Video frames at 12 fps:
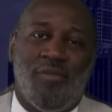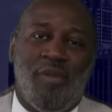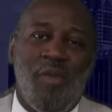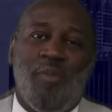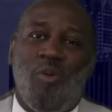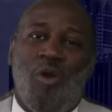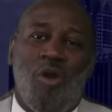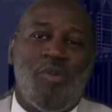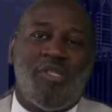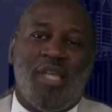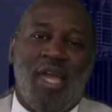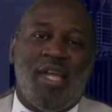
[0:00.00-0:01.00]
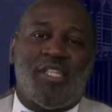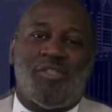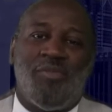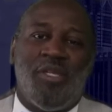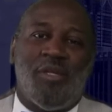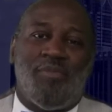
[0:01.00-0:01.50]
People always
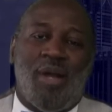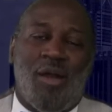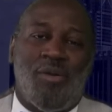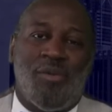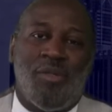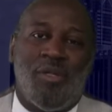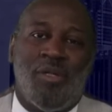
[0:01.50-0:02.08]
ask me about